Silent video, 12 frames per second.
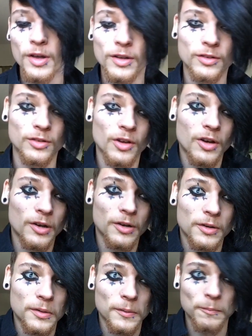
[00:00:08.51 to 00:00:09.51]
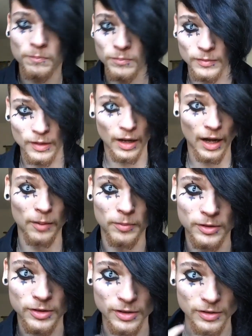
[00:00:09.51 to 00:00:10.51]
so I'm
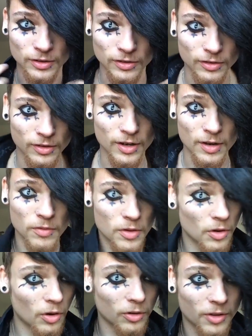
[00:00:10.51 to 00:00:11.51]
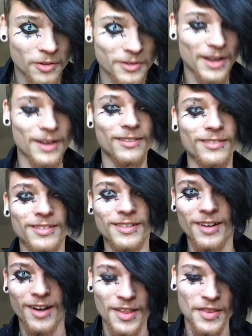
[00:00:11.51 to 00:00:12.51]
gonna just give you the whole lowdown
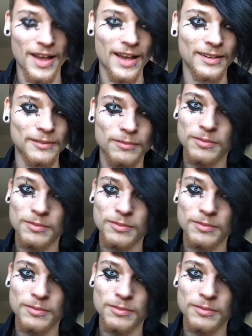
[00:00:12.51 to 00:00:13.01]
on that,